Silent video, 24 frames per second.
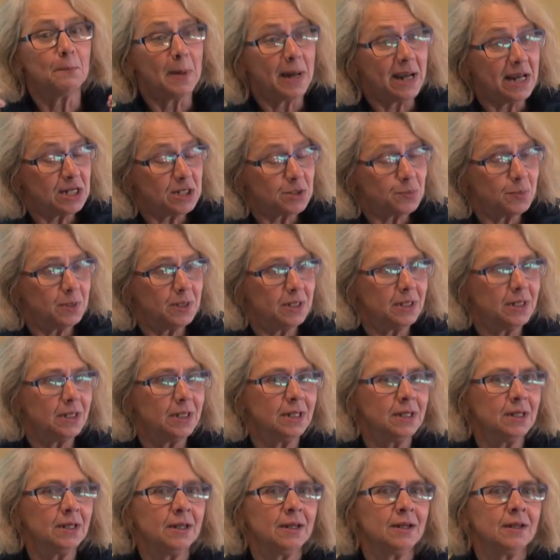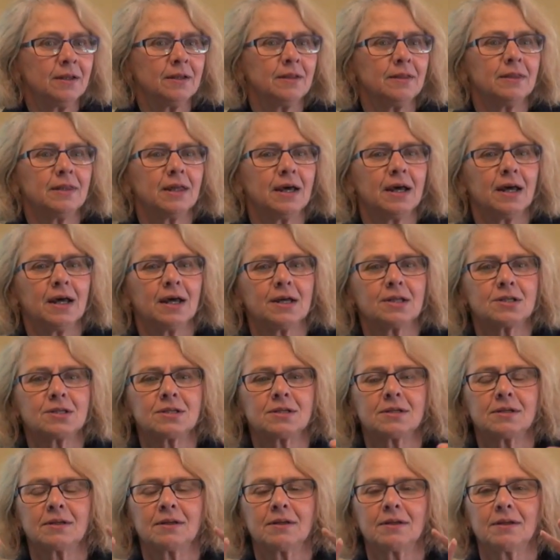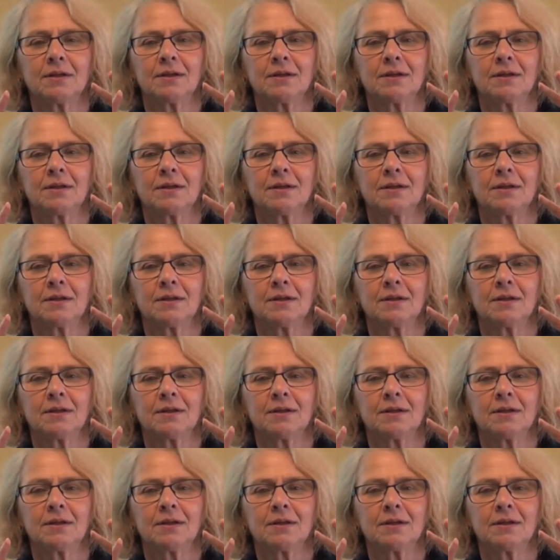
might be that